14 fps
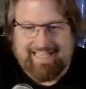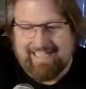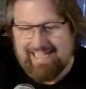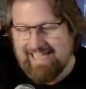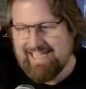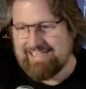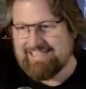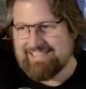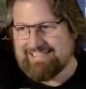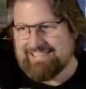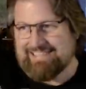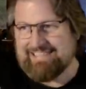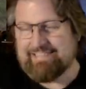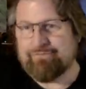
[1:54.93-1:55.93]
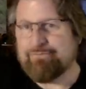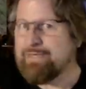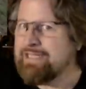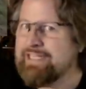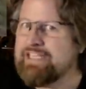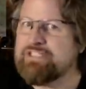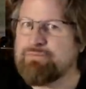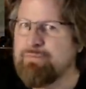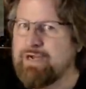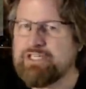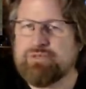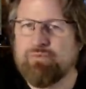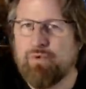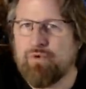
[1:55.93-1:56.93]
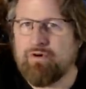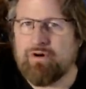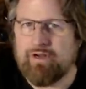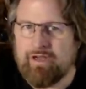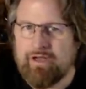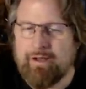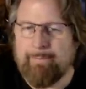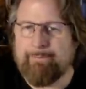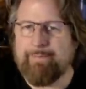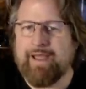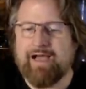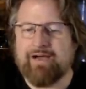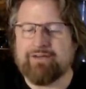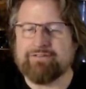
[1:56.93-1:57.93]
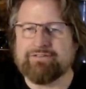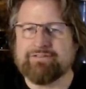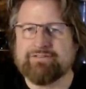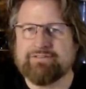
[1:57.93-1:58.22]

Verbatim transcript: And it really is much more about